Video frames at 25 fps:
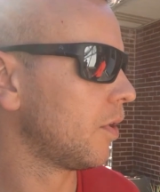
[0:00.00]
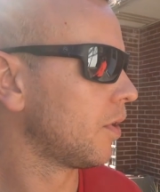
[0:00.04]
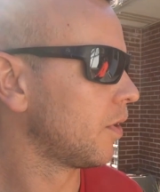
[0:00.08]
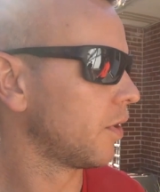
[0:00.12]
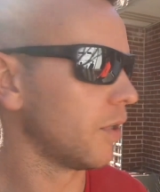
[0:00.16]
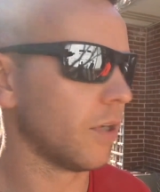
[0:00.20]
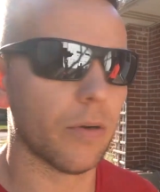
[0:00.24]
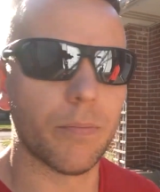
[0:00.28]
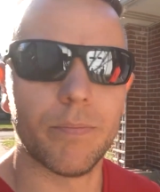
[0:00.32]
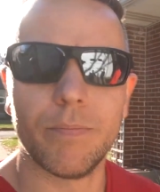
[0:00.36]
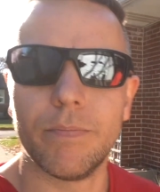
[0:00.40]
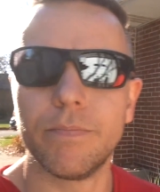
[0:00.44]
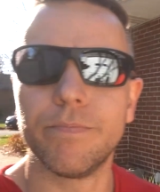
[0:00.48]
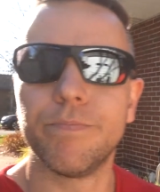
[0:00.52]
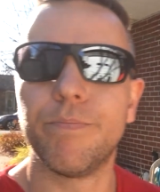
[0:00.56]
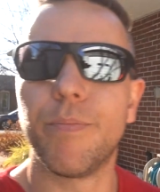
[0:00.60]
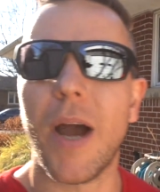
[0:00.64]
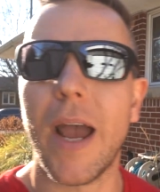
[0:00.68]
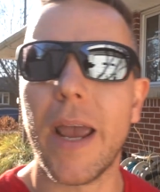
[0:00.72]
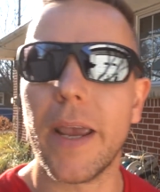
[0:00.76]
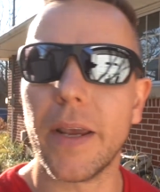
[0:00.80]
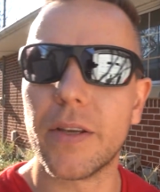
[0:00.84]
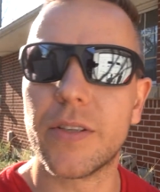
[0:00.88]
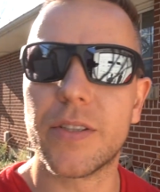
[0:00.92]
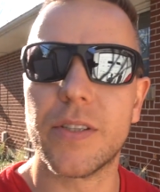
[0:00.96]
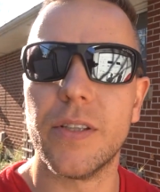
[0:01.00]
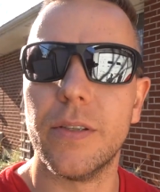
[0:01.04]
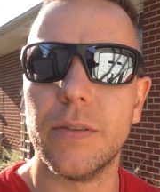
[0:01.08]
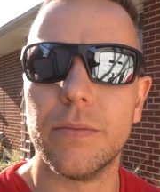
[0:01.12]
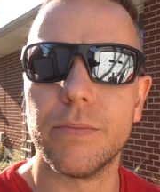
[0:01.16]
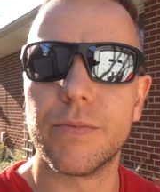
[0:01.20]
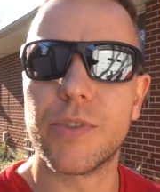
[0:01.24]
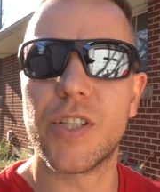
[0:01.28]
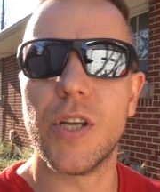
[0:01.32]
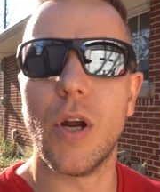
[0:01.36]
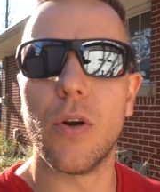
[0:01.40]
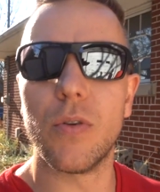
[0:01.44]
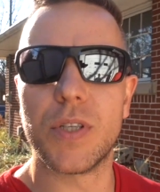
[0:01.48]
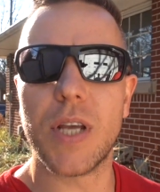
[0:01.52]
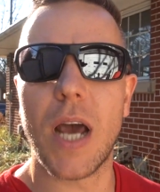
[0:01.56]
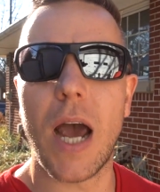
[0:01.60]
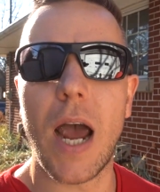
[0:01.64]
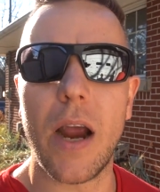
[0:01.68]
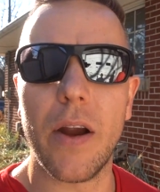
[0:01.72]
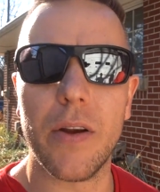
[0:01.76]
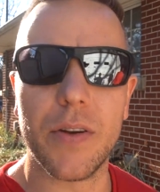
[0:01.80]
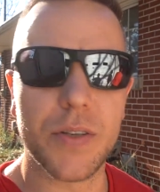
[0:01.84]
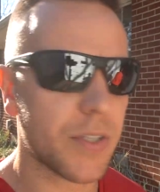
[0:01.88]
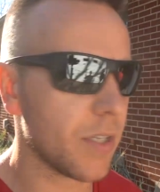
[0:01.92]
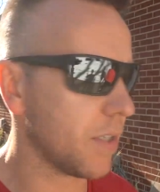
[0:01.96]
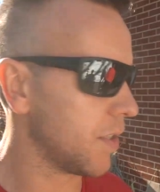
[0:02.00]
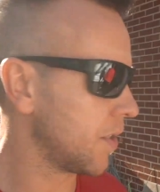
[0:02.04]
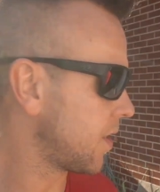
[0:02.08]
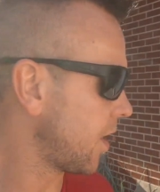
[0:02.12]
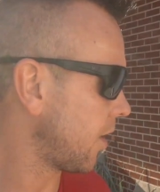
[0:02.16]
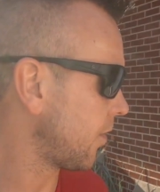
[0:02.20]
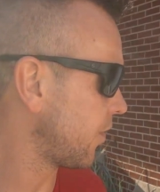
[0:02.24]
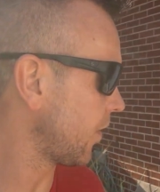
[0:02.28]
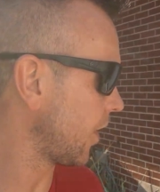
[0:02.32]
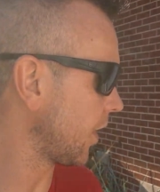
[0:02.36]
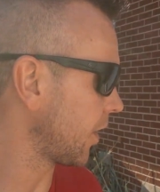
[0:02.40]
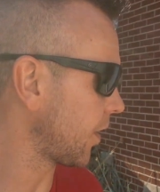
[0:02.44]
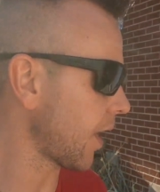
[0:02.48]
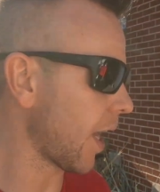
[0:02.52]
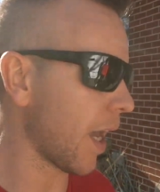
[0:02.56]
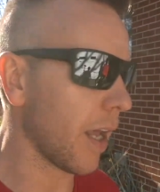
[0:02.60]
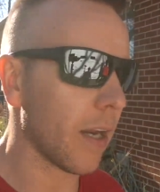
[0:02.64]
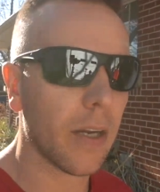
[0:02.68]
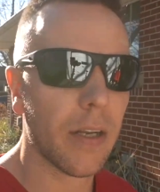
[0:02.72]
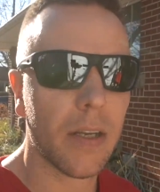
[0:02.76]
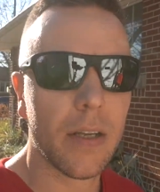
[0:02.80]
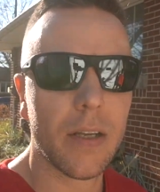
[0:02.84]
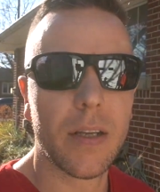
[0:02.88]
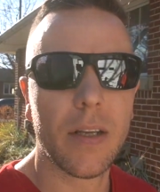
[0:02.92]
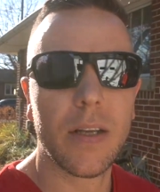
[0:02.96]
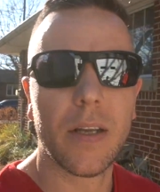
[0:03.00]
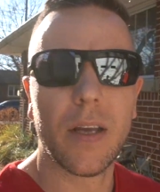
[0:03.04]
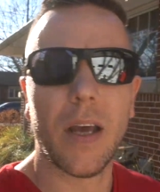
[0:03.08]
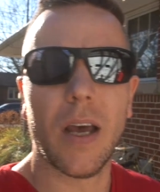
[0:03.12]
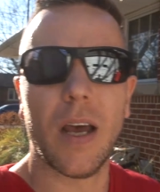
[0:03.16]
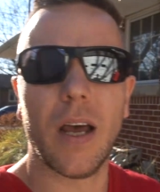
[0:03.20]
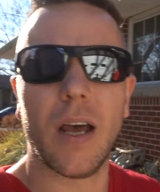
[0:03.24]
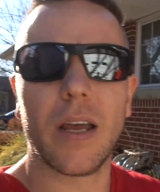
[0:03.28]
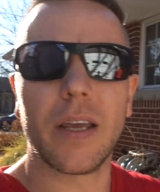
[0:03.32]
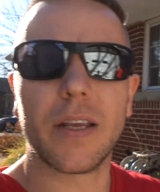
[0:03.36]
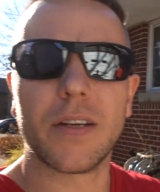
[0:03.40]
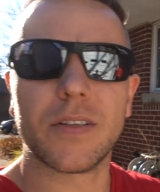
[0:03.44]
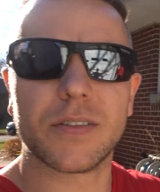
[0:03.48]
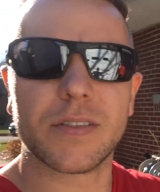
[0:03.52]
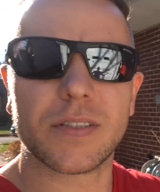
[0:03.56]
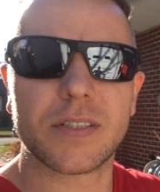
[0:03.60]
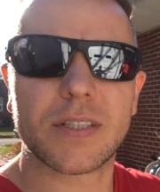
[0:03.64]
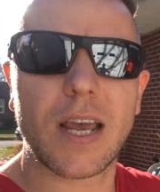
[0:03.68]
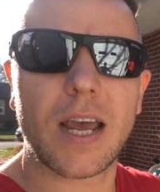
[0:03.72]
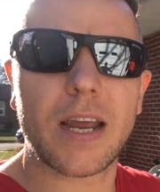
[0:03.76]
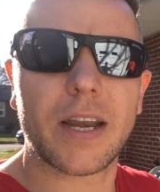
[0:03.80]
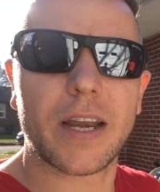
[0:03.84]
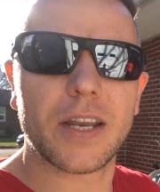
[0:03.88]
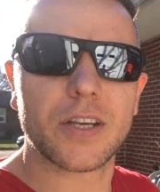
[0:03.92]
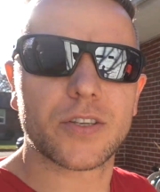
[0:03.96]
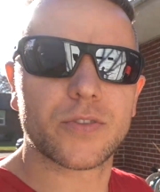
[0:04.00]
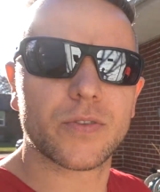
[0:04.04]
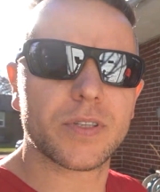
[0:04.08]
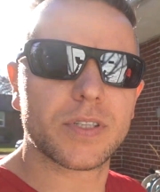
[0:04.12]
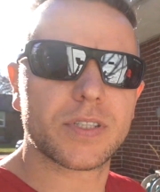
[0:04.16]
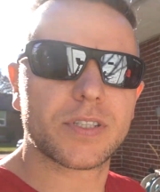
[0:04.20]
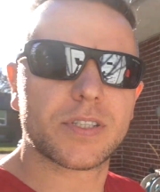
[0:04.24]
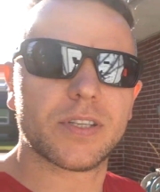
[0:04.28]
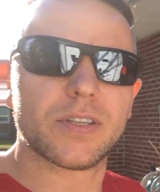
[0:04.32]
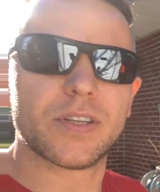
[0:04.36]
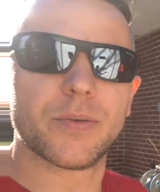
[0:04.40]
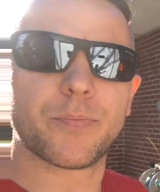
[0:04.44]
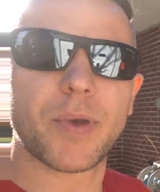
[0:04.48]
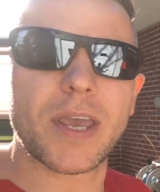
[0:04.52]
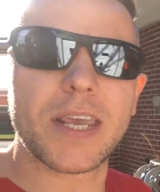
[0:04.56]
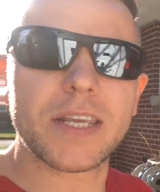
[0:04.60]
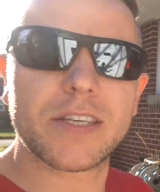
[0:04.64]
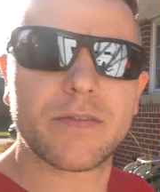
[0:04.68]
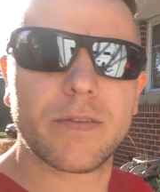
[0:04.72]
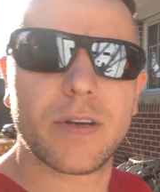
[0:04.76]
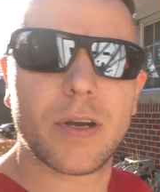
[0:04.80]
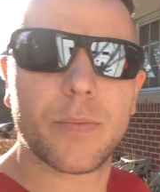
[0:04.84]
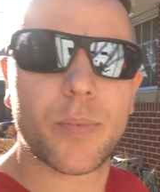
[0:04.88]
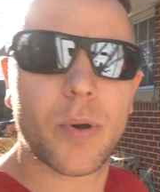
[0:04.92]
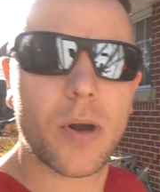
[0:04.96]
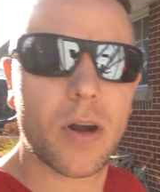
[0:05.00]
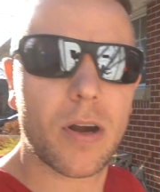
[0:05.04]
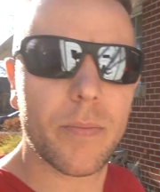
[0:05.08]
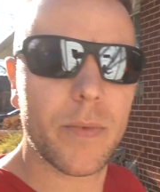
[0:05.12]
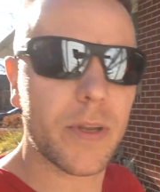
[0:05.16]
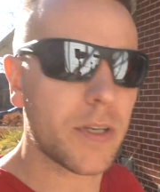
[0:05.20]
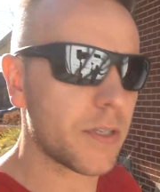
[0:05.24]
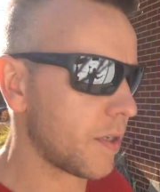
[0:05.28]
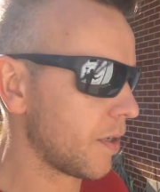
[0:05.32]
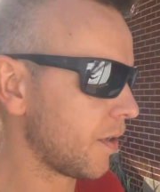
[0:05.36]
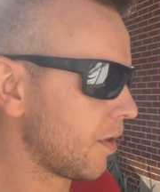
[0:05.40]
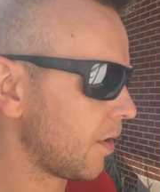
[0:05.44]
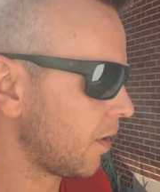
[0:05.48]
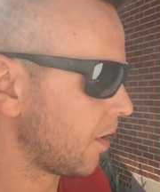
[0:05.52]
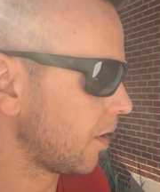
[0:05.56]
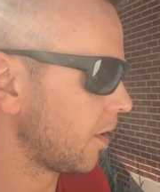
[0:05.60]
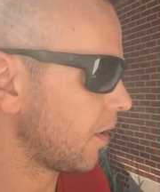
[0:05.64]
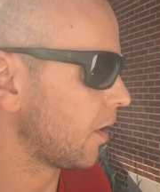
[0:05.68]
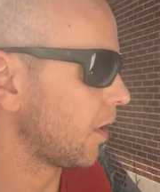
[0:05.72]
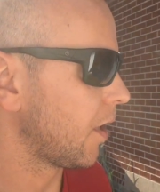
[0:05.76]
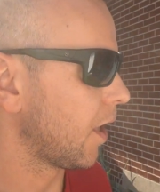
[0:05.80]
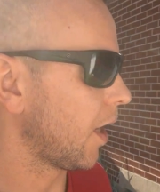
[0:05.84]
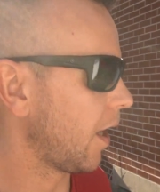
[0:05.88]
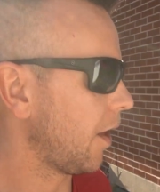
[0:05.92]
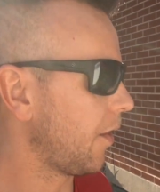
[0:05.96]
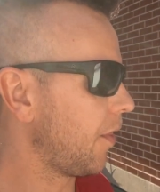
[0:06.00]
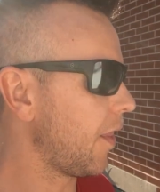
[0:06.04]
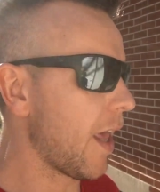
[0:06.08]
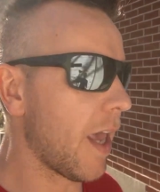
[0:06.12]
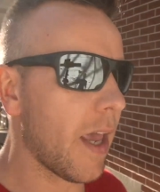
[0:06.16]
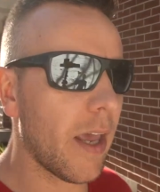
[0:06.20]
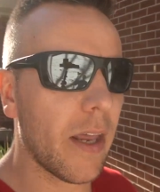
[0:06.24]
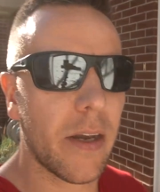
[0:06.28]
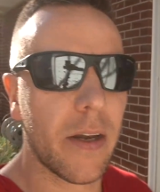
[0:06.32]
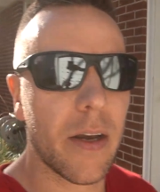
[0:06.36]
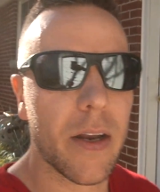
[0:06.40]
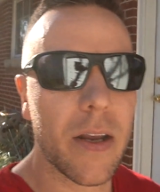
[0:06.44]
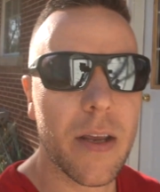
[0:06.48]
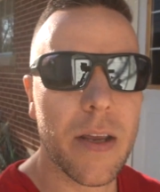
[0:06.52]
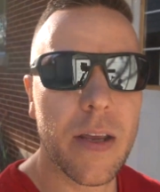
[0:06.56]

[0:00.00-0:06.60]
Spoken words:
you know, bikes and snow tires and stuff like that. Here's the side entrance to the basement apartment, and then